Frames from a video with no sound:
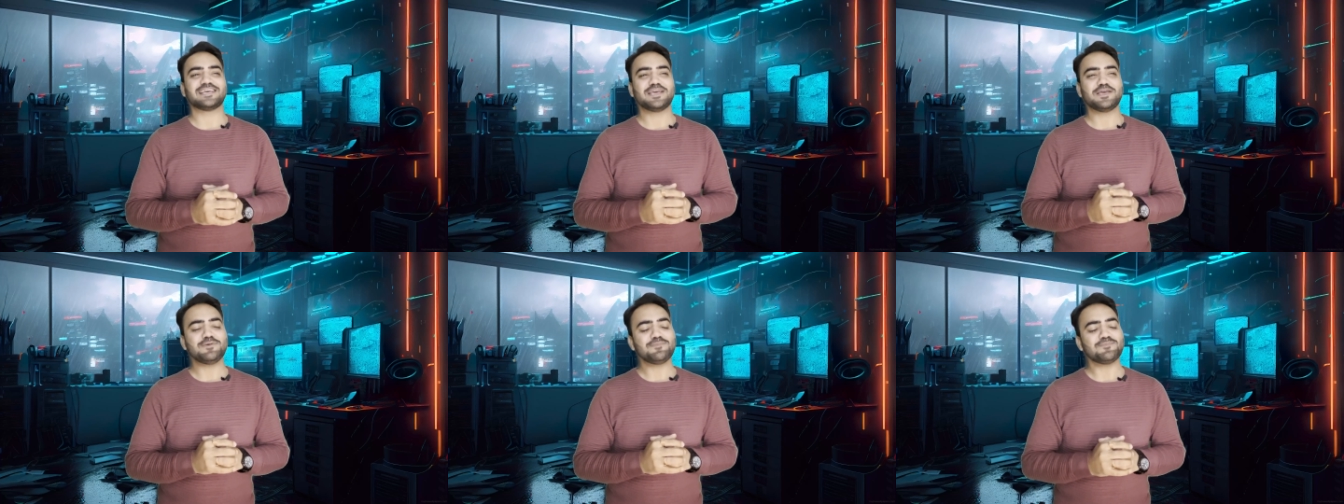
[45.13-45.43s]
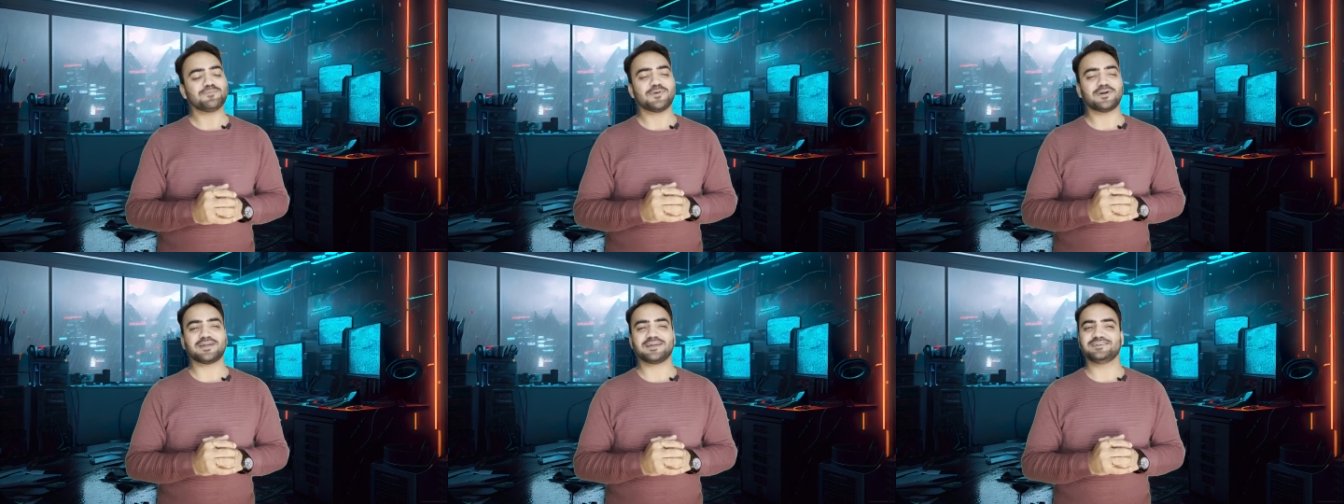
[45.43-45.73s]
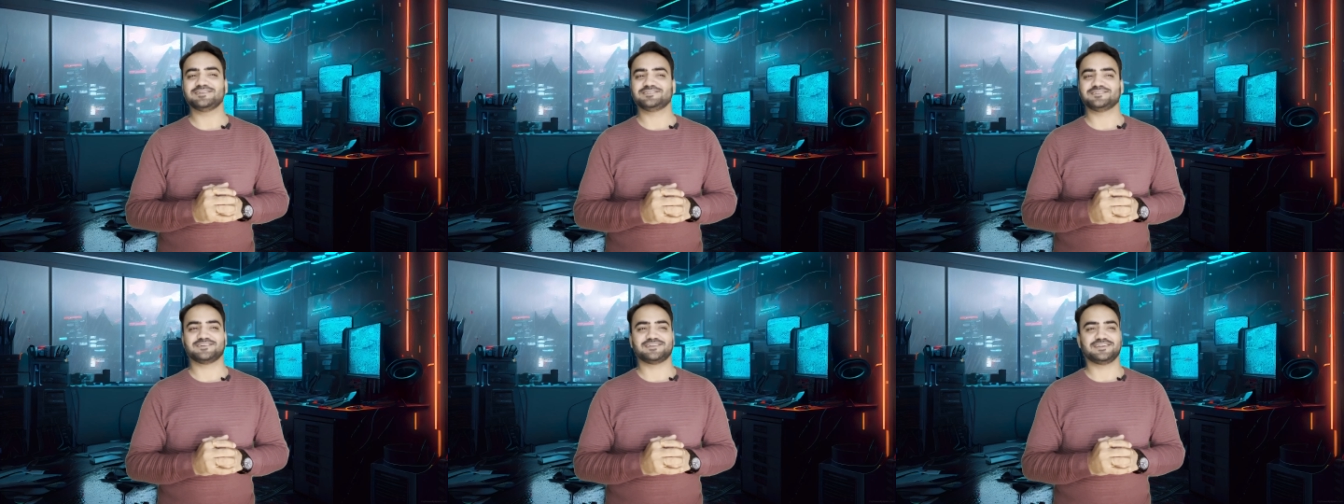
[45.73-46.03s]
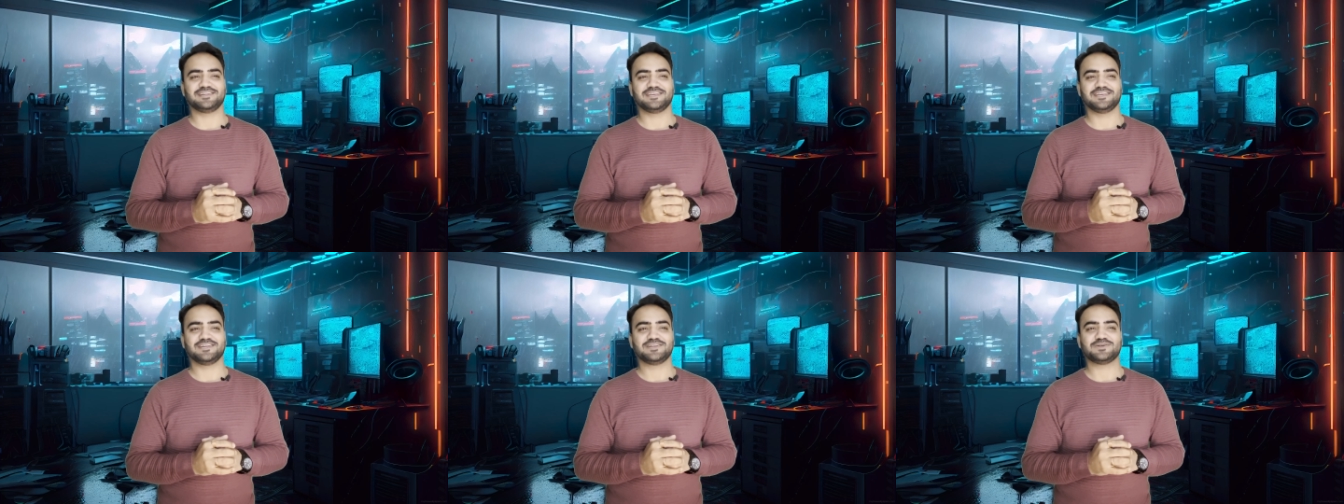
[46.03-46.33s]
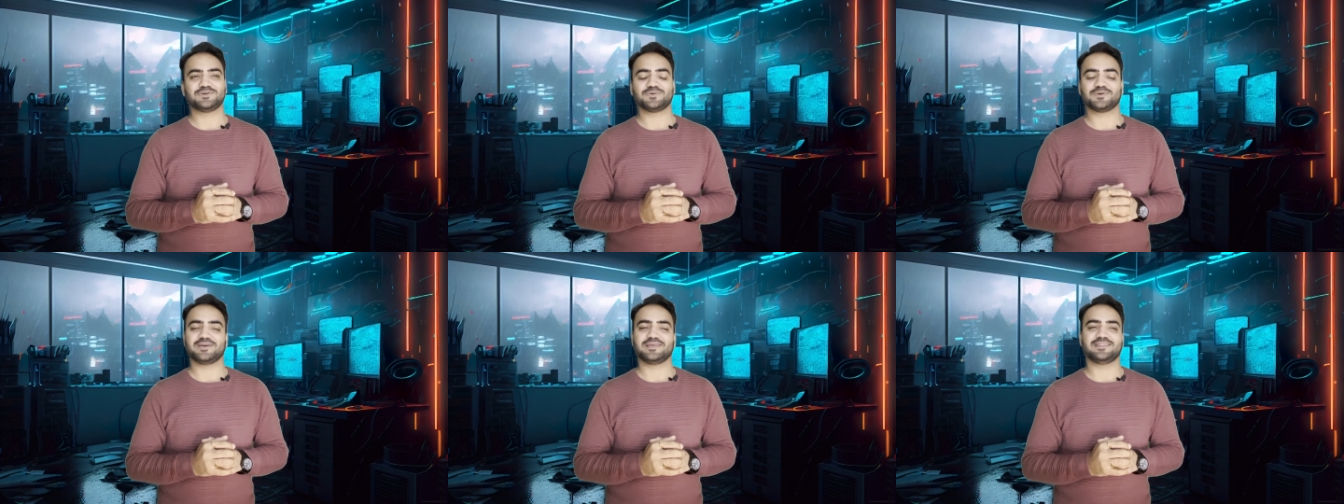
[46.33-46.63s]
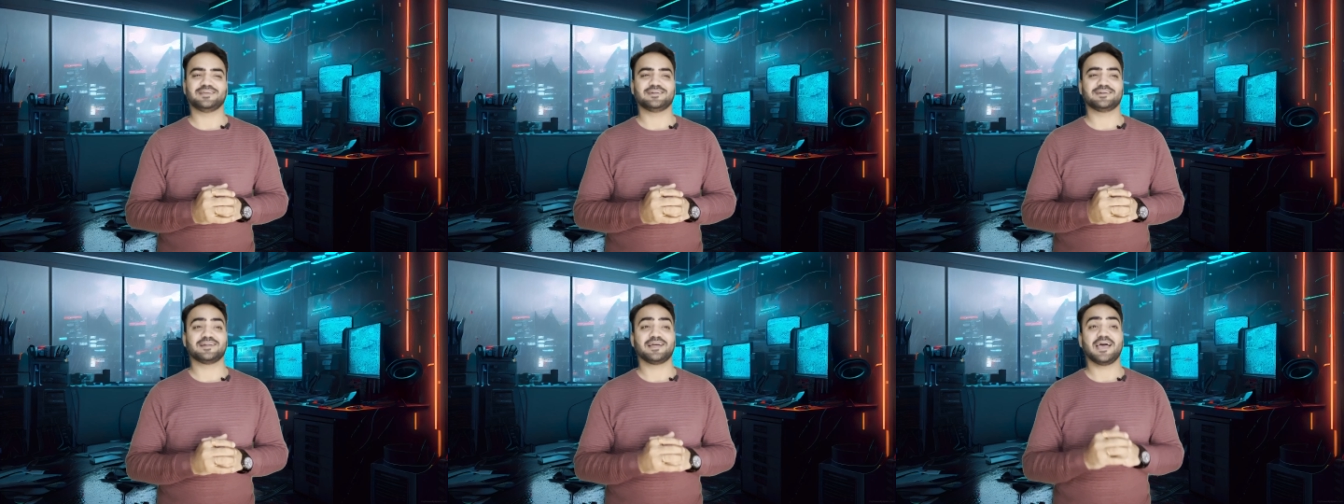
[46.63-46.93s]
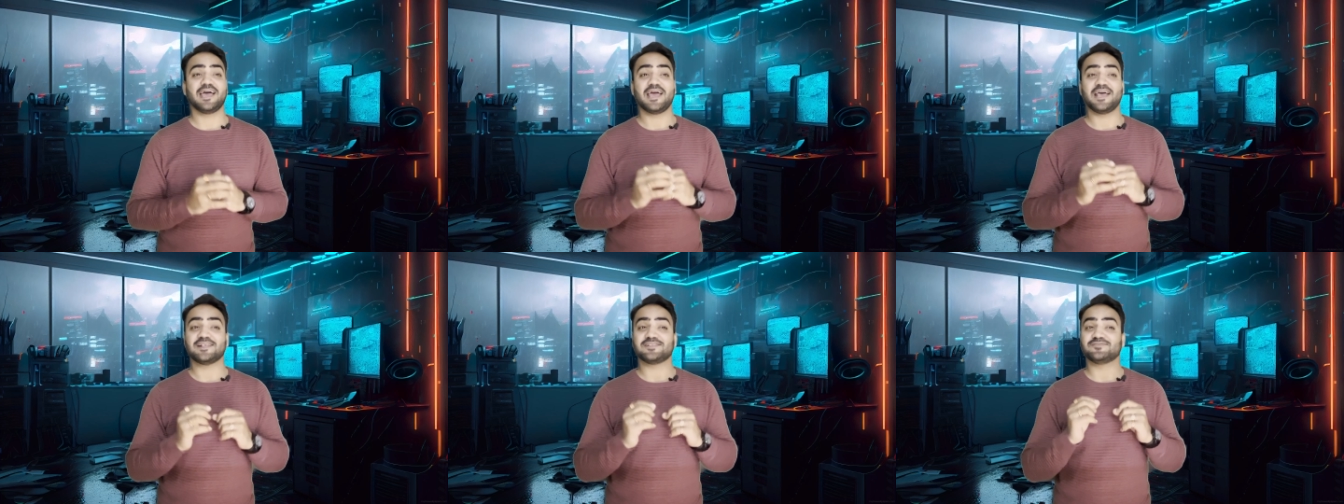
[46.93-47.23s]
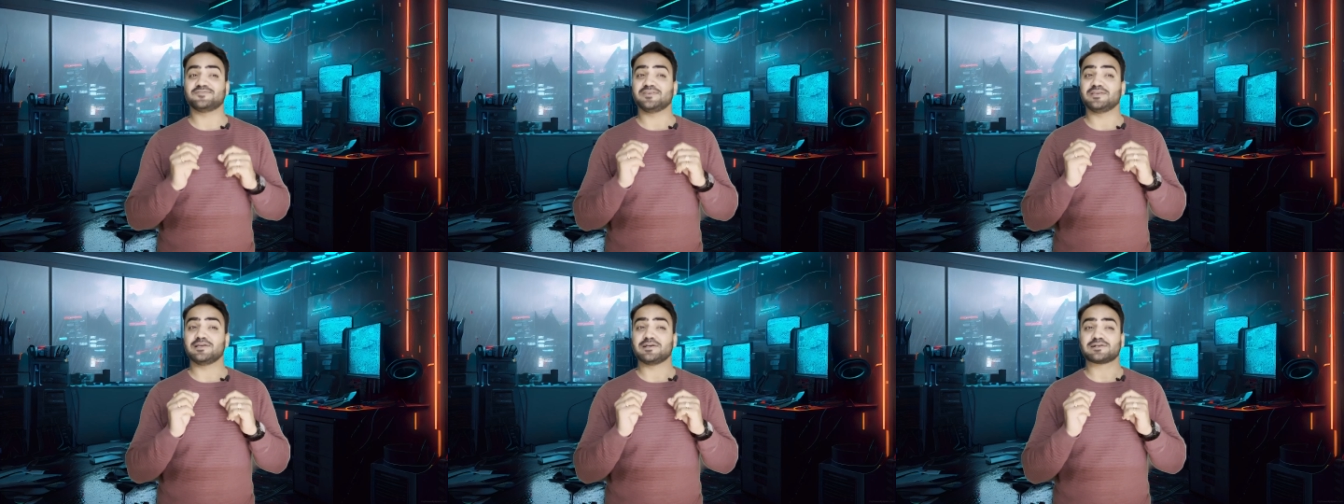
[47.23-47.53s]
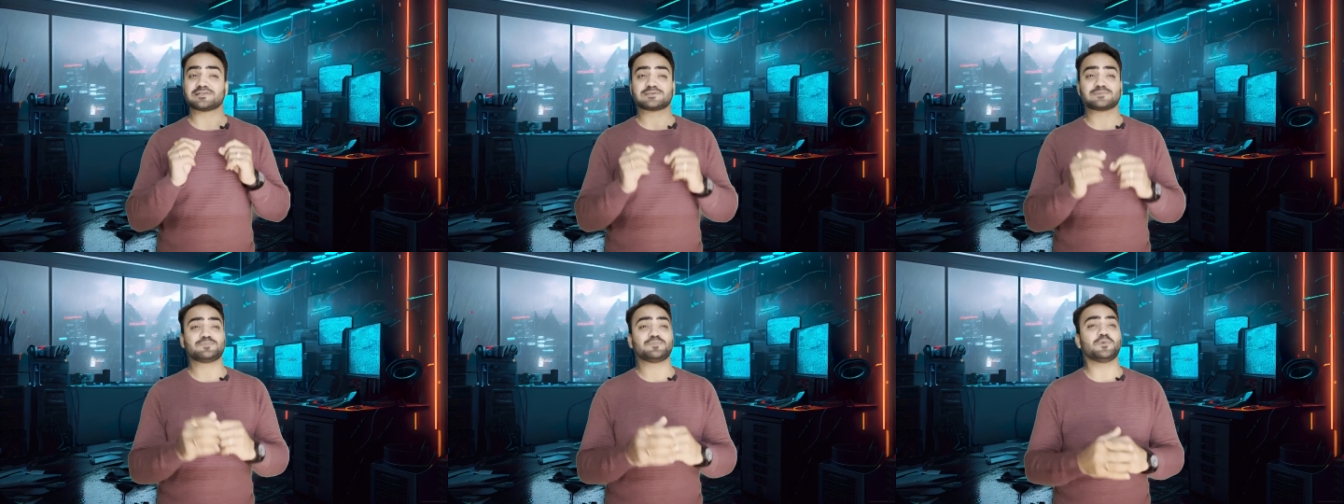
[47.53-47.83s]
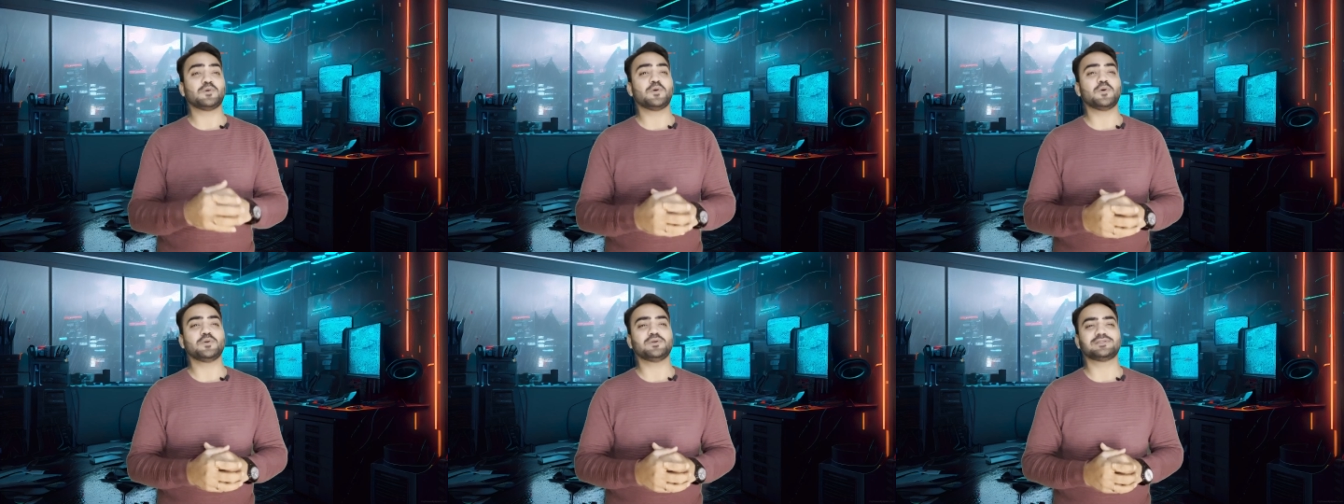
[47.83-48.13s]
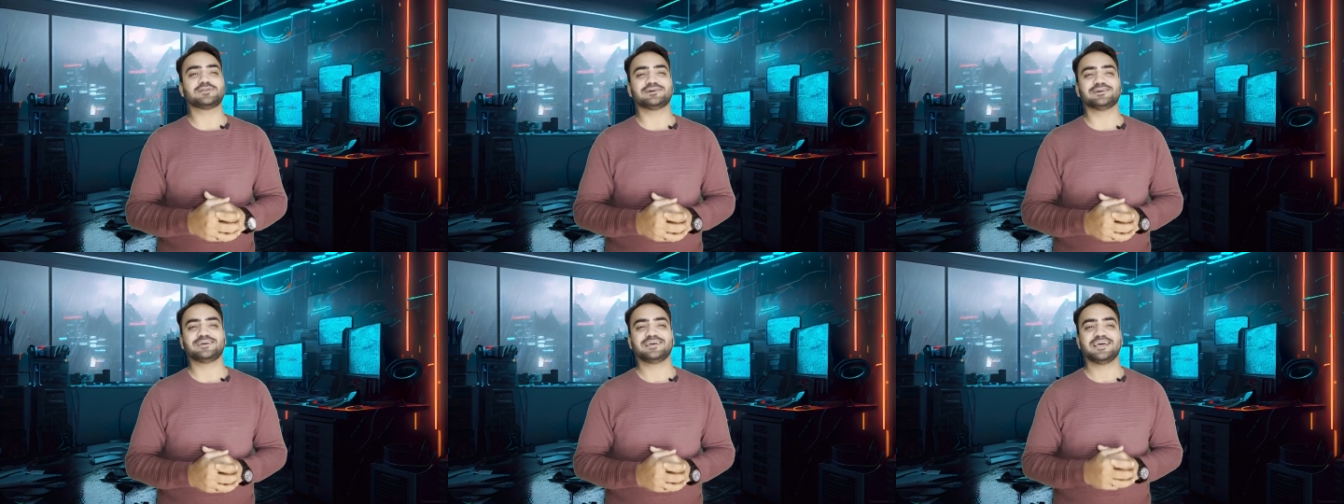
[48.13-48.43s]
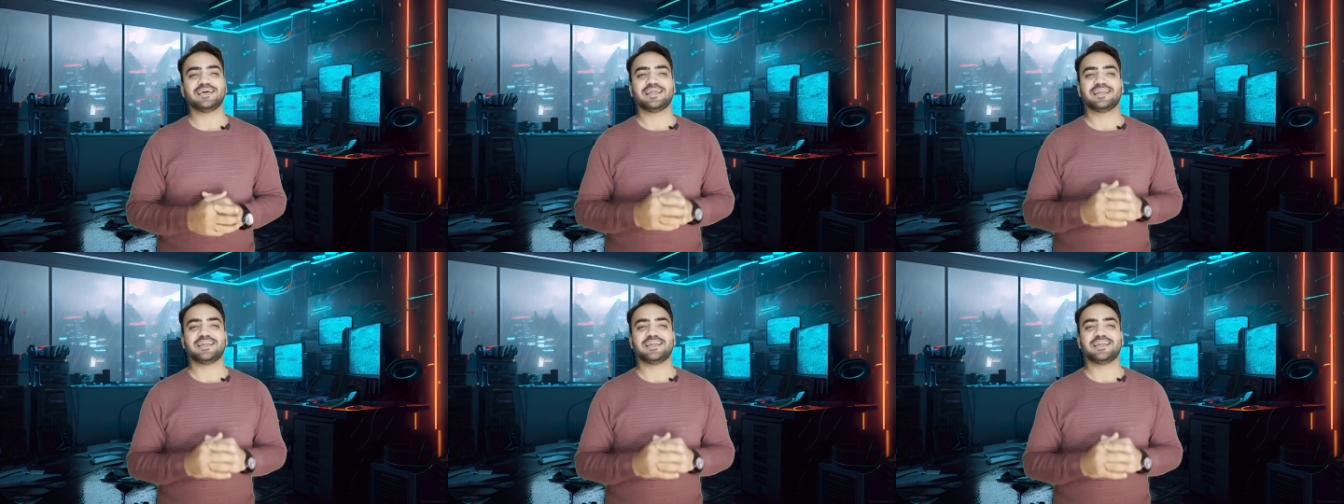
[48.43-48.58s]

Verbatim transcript: important journey together as we explore the